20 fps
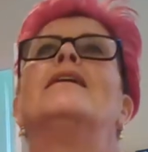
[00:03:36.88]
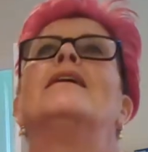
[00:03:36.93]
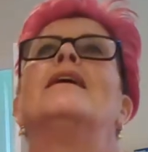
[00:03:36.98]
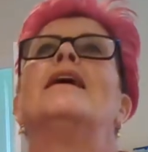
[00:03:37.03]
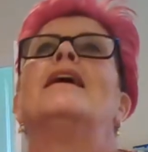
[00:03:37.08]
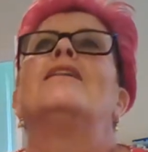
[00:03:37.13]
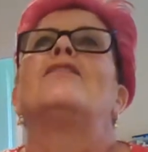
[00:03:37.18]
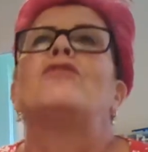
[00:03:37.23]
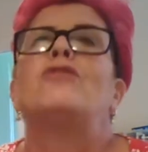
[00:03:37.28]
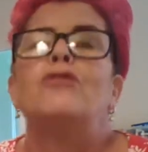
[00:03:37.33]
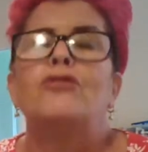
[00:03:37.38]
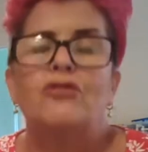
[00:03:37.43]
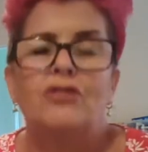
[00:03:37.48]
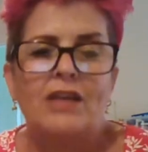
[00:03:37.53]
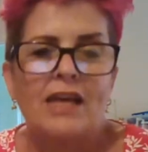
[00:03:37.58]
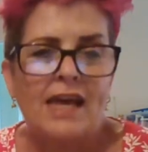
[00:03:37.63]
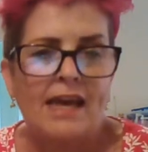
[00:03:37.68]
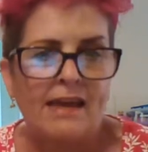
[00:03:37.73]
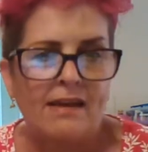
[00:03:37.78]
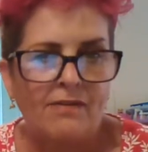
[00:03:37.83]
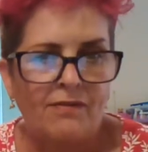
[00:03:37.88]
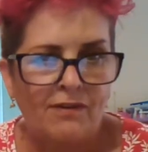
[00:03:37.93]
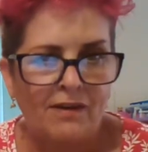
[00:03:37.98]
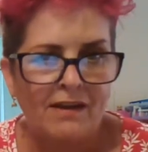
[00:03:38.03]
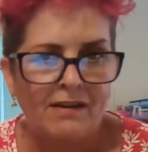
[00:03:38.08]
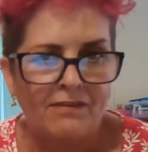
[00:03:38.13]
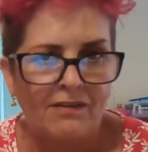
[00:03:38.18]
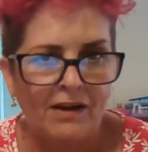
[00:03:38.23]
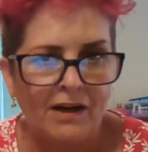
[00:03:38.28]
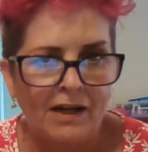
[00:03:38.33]
It's just the hay
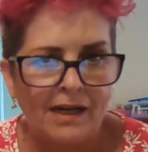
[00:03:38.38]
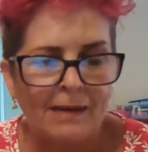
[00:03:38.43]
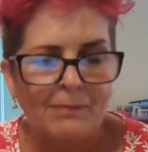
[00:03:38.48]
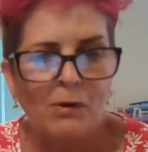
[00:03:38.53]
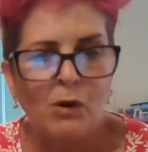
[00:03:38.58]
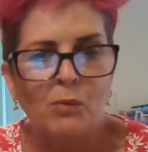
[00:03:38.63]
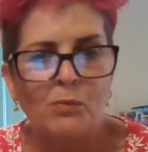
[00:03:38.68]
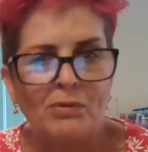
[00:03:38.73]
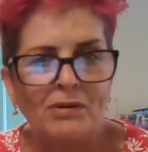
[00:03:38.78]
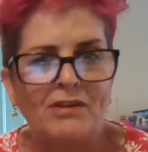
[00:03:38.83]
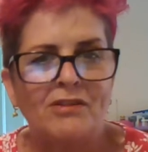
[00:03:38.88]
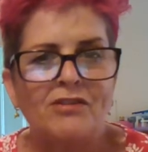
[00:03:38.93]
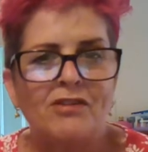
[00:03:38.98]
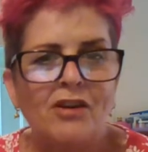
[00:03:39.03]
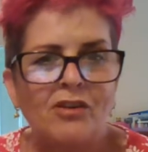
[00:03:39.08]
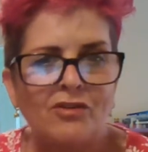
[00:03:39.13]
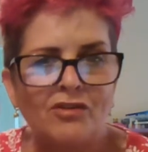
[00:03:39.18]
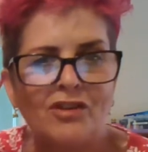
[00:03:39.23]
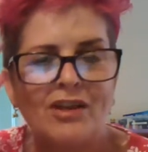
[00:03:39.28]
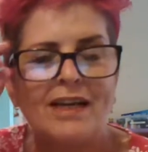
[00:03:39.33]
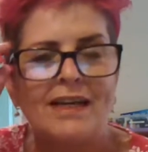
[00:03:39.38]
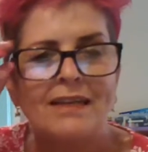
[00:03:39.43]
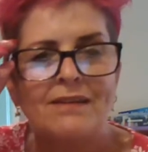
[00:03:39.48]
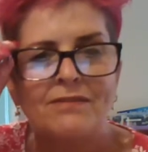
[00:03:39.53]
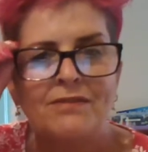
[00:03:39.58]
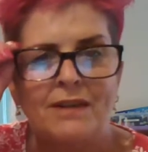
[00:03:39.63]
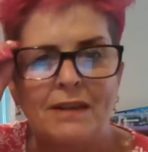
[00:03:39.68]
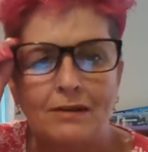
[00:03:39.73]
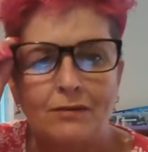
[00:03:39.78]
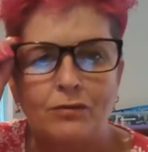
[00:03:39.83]
fever. I'm hoping it's not side
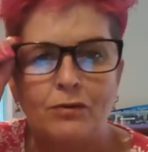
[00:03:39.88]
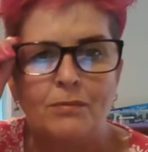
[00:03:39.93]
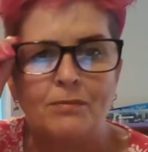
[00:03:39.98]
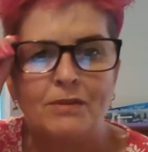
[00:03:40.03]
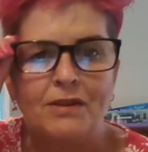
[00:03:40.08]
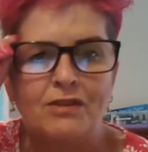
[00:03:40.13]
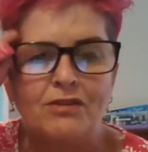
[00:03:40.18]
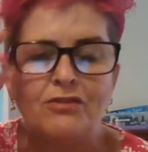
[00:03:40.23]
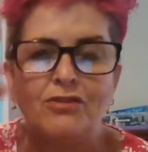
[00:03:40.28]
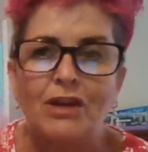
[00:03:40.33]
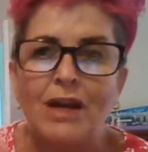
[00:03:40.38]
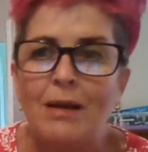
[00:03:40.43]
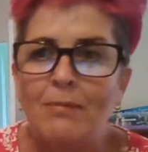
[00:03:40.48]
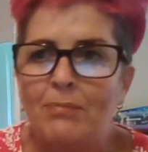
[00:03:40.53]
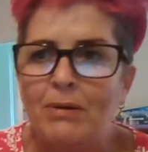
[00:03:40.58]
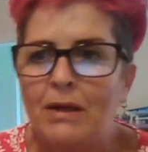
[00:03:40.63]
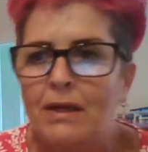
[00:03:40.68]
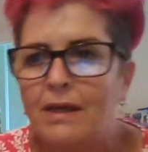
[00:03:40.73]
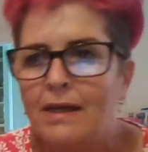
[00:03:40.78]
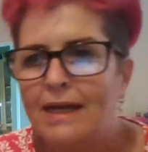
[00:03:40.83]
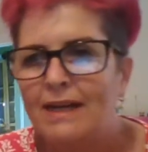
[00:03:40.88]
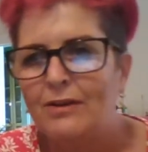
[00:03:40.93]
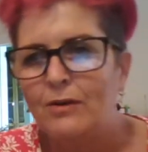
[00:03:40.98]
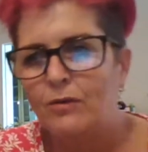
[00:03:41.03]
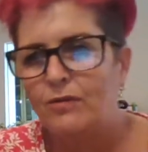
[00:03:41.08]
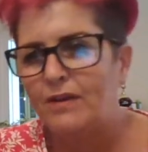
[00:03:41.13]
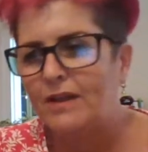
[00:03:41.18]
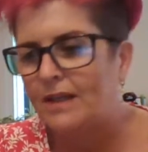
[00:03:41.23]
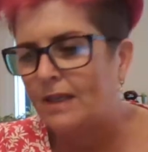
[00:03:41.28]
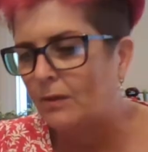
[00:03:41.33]
effects from this jab. I don't
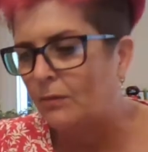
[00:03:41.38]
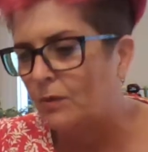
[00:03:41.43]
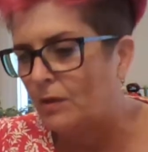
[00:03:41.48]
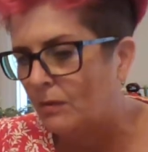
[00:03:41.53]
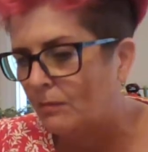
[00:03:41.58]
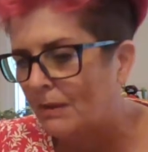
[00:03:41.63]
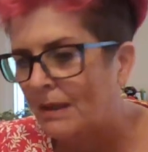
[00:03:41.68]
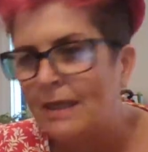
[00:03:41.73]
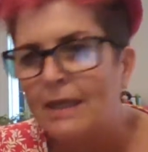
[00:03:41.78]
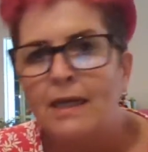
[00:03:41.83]
think it will be.